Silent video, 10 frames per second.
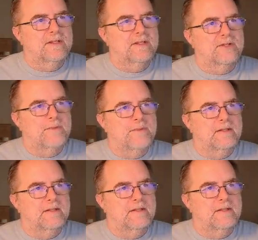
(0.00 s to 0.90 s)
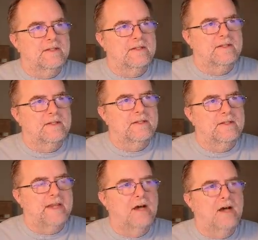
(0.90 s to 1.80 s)
let's say, GTA,
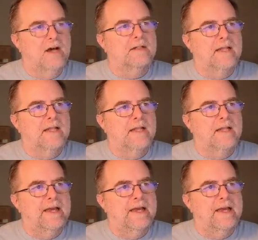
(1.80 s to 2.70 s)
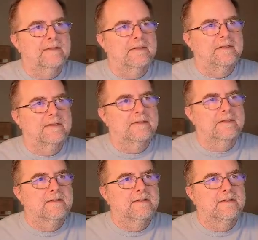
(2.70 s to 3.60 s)
if you're playing Grand
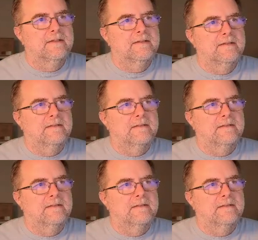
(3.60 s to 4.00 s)
Theft Auto,